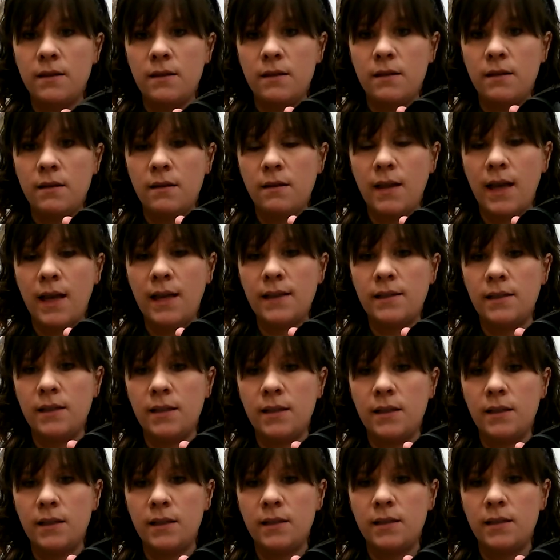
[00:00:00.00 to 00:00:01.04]

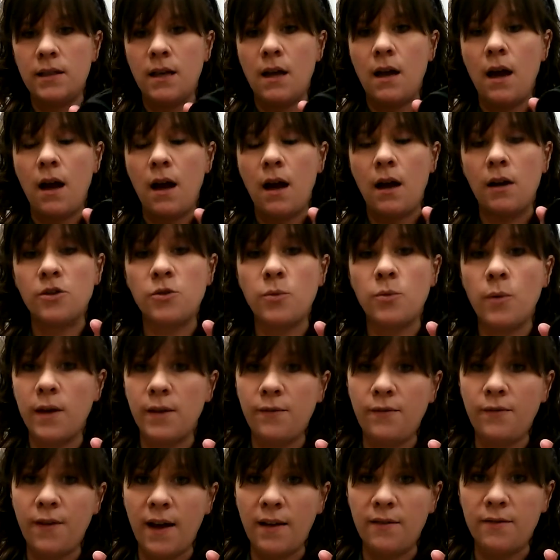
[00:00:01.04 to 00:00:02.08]
lenses are
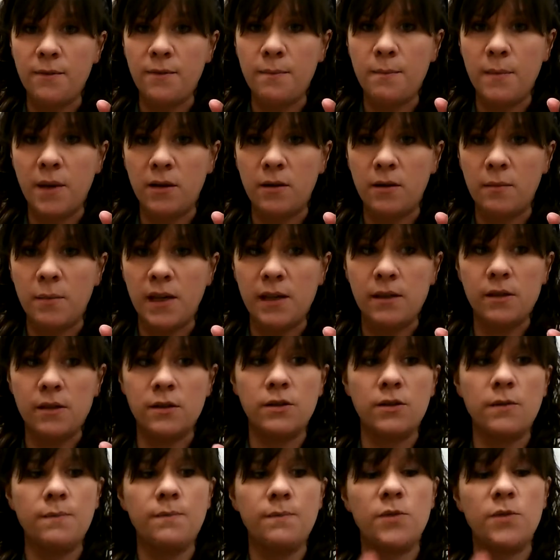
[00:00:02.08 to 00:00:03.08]
25 millimeters.